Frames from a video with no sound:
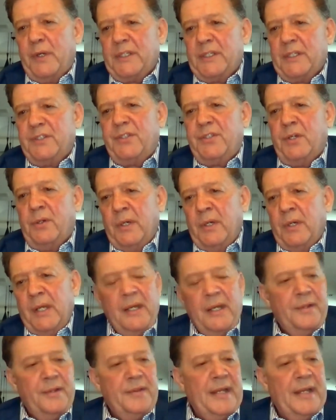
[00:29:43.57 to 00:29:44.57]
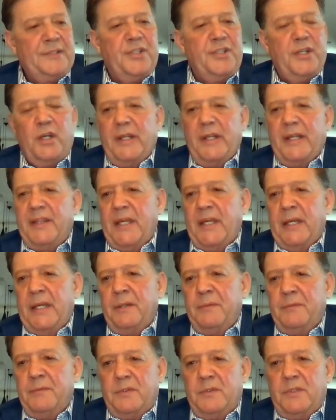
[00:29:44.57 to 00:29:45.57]
So that's the only thing,
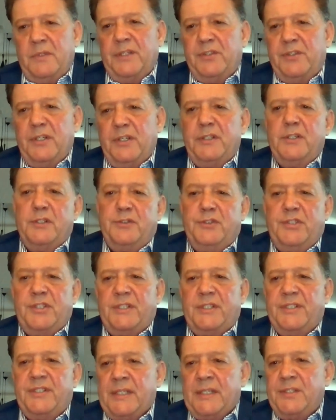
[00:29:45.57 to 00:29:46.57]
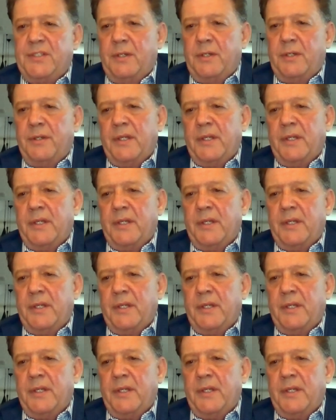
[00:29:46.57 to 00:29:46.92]
continued success there that